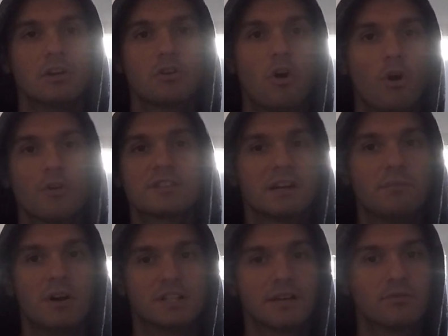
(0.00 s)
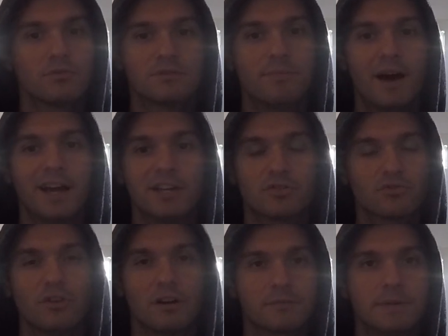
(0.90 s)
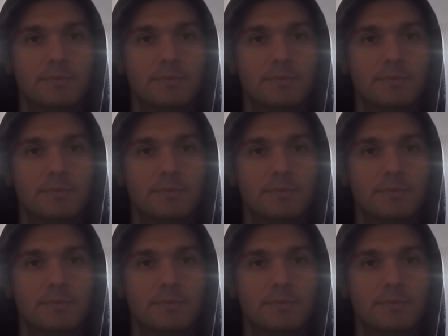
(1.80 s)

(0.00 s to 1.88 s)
cars that much. Everyone's buying trucks.